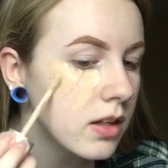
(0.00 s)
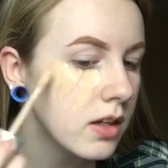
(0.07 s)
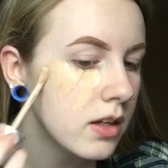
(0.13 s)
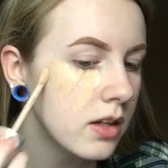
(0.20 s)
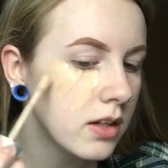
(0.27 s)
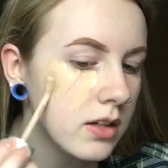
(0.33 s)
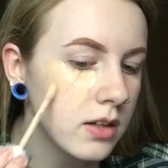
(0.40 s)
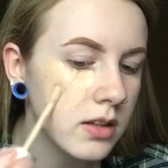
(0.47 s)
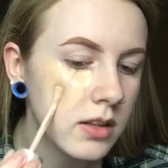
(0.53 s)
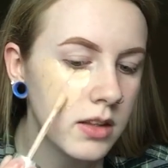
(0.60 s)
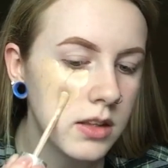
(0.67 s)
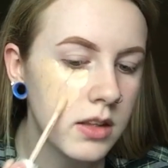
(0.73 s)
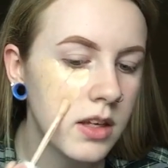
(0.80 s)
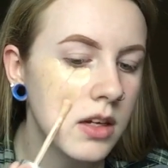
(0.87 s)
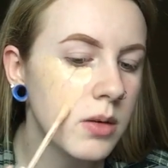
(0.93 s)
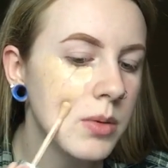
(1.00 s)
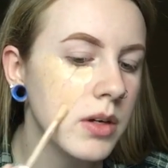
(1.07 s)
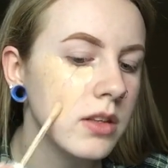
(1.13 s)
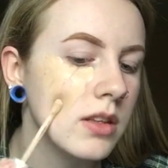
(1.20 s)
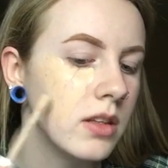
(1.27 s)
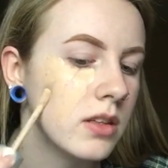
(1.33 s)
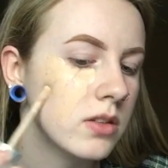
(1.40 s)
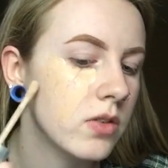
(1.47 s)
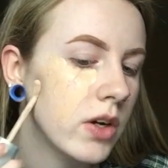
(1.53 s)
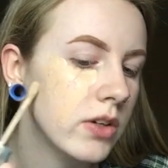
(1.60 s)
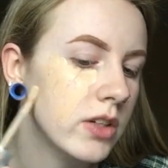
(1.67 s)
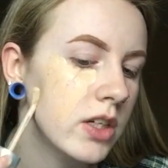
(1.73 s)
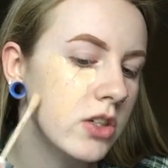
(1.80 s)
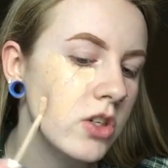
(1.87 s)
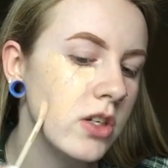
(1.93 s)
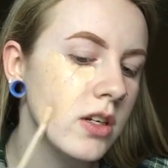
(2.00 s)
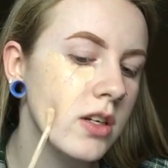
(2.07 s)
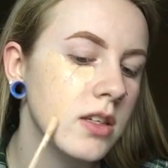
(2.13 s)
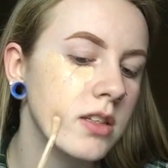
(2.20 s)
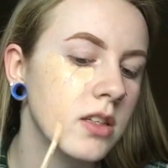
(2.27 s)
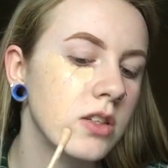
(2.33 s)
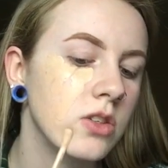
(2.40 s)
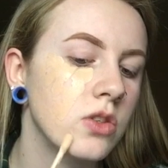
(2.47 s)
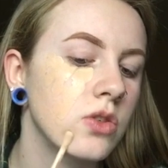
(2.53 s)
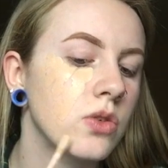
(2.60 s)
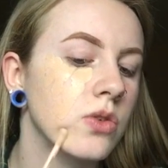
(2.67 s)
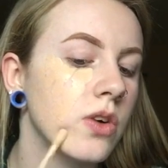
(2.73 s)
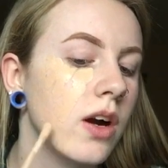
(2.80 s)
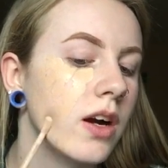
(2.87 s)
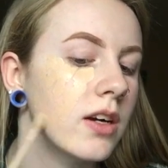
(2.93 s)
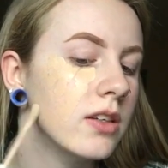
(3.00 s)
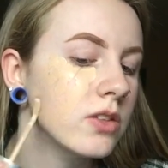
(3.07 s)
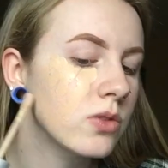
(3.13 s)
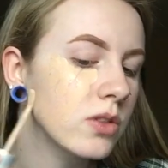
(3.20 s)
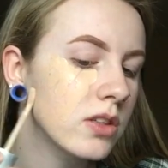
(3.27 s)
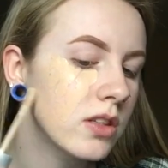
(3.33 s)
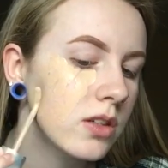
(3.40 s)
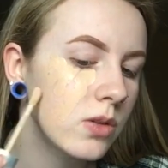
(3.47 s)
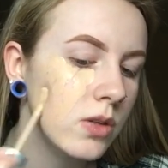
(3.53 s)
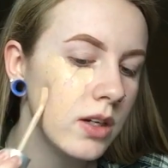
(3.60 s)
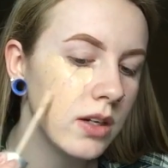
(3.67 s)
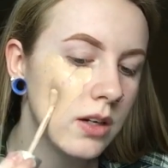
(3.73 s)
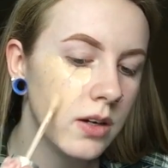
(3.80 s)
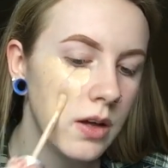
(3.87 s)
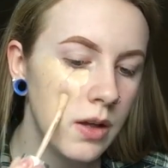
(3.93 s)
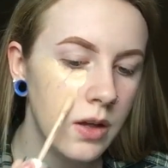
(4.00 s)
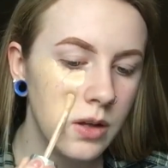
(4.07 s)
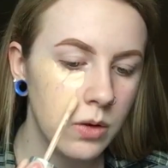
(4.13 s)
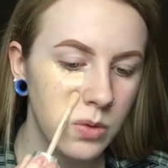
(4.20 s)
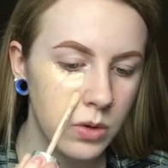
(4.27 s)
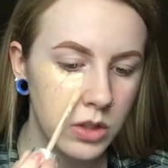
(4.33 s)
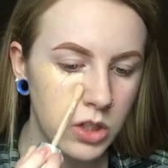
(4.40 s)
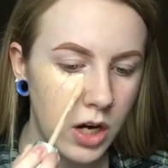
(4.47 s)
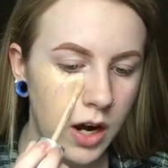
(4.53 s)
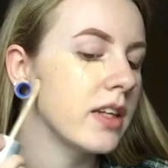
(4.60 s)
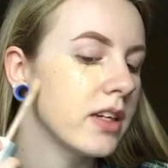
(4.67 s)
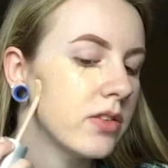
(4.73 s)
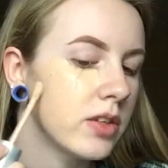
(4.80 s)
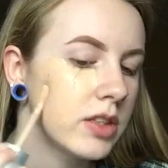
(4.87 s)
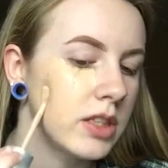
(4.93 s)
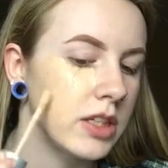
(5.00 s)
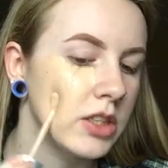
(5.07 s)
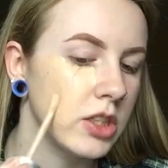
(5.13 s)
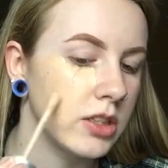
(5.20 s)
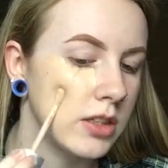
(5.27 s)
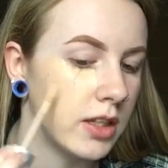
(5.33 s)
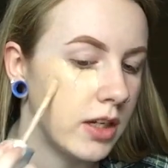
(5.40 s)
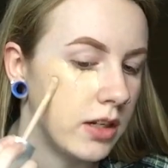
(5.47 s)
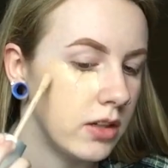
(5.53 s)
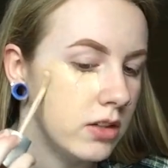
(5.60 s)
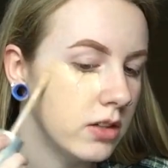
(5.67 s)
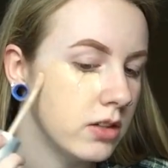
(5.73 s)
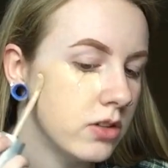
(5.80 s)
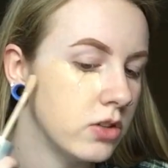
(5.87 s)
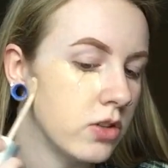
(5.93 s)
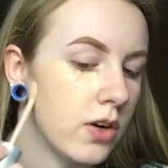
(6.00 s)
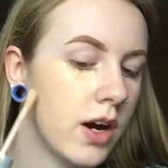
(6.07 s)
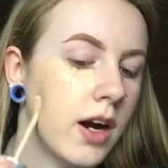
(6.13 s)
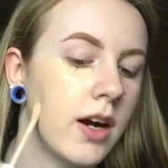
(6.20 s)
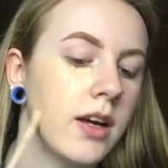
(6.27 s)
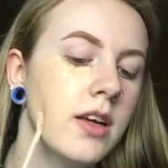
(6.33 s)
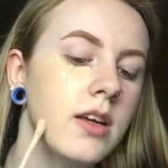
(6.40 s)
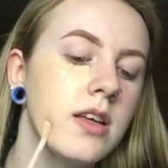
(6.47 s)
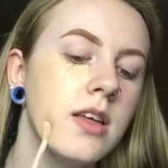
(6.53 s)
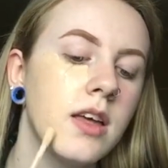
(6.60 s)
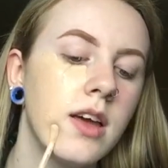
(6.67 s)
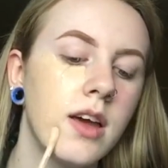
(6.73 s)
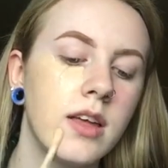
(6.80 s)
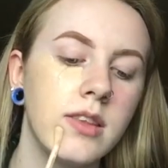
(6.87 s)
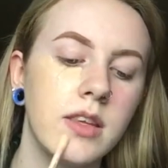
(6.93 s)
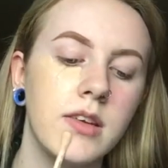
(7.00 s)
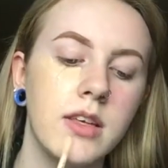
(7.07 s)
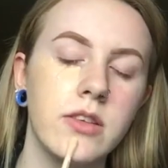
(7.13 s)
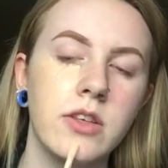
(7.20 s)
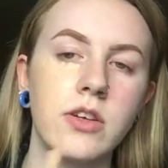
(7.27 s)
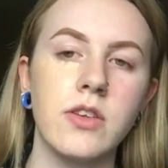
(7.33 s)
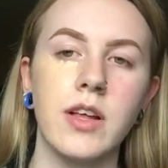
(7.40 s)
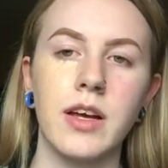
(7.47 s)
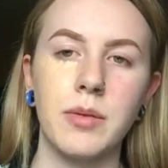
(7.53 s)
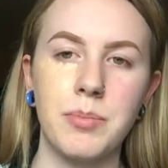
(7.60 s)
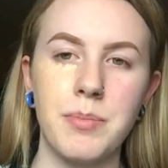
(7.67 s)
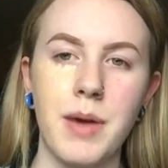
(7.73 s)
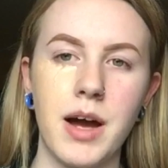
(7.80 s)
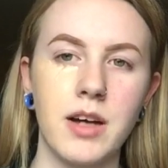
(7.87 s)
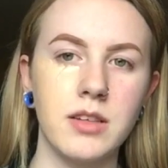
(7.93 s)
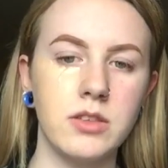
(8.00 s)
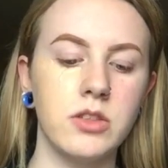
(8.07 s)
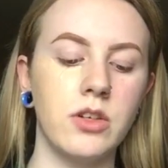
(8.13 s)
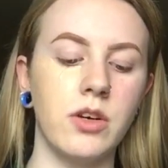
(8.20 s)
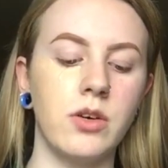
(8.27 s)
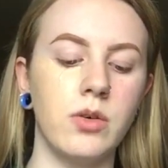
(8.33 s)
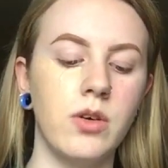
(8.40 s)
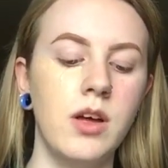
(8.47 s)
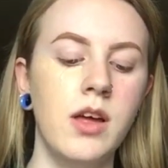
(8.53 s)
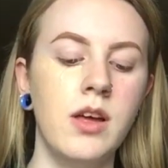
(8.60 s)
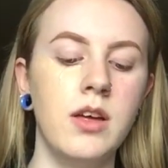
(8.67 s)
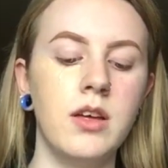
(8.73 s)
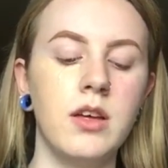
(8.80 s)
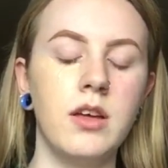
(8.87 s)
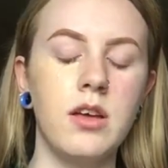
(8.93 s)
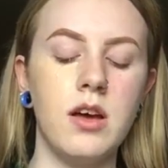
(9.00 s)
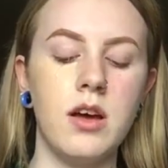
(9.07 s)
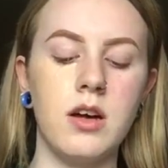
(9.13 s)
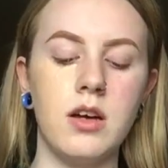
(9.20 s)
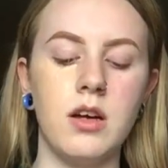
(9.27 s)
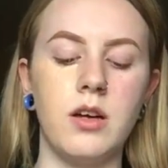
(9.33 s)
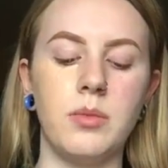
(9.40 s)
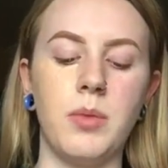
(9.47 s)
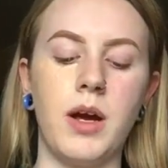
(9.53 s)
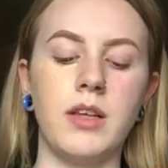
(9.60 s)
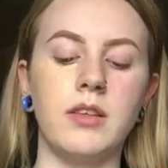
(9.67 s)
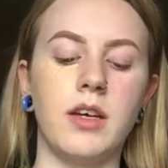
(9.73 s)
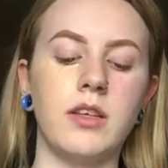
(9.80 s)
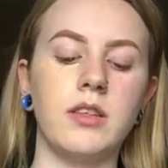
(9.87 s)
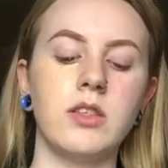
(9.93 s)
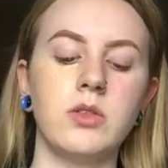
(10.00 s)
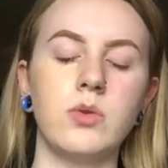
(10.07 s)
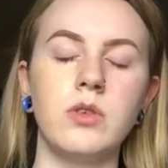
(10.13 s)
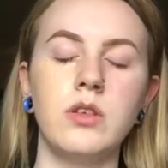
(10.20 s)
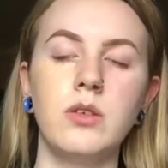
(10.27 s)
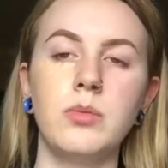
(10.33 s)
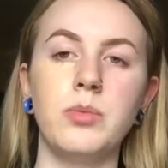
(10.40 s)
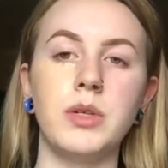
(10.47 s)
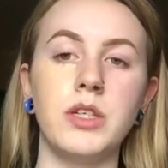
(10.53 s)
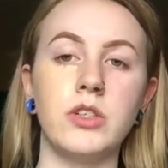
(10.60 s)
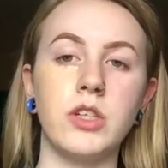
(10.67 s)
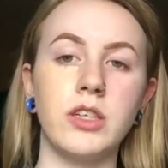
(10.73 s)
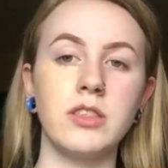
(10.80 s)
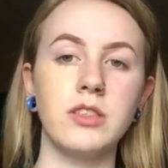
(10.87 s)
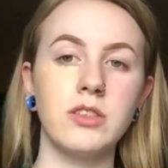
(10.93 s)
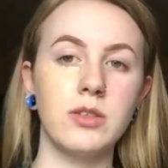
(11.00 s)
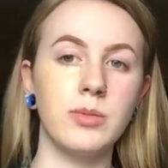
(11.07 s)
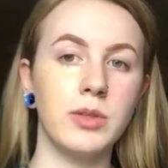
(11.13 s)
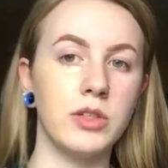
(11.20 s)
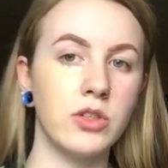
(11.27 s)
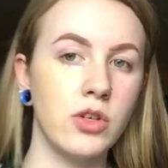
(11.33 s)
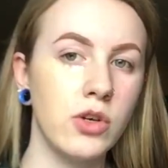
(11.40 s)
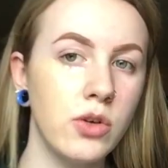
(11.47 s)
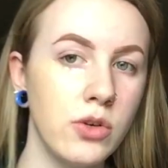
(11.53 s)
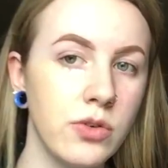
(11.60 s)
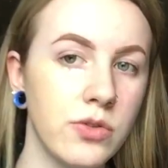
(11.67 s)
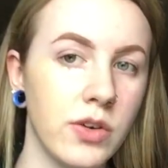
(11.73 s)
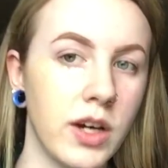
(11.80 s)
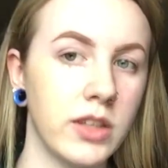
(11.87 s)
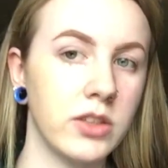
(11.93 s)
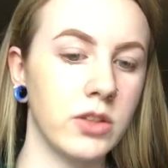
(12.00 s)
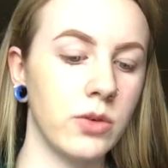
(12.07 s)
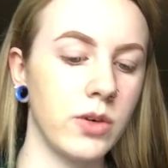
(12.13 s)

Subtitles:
And the thing about this foundation is it dries really quick, which I like foundation that dry and then they're like matte, so I like this one, but it dries a little bit too fast.